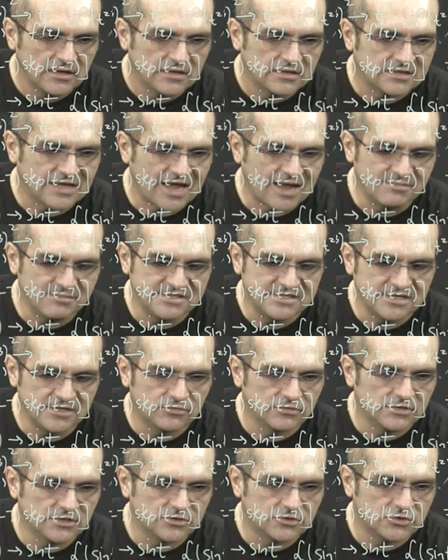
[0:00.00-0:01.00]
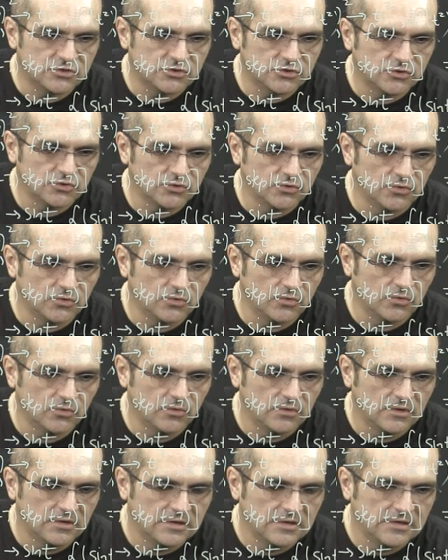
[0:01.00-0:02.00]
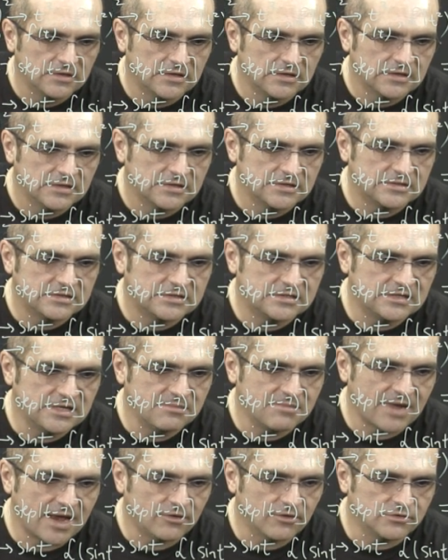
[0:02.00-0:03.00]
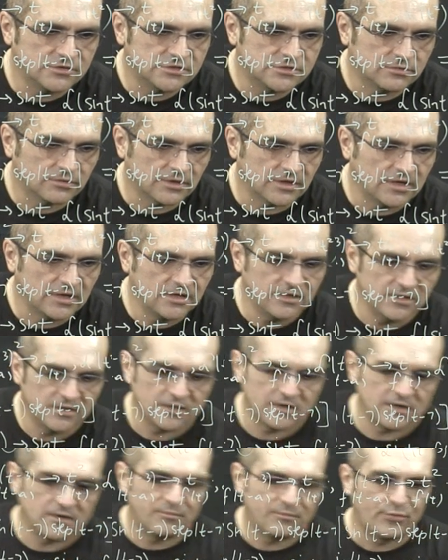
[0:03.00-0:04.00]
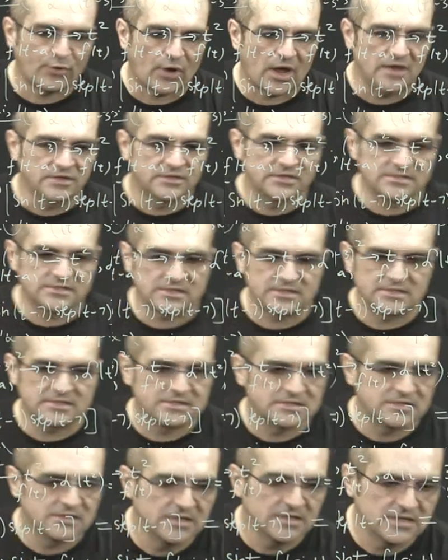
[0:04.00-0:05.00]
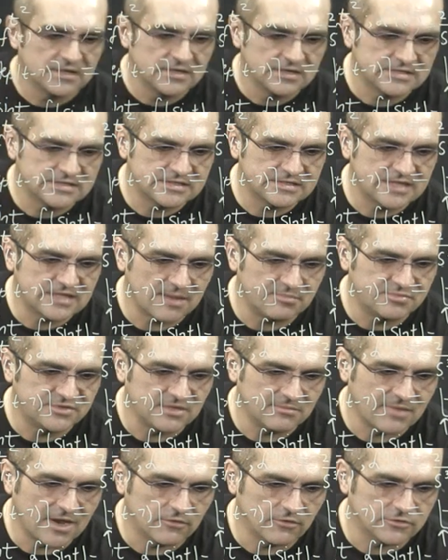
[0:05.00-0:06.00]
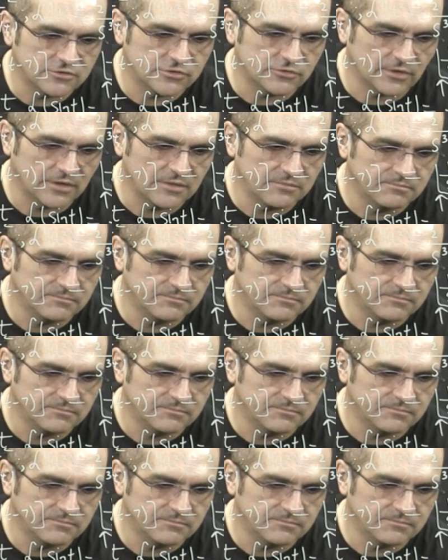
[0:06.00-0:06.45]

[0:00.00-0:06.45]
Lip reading: times e to the 2 t minus 3 in the parentheses step t minus 3.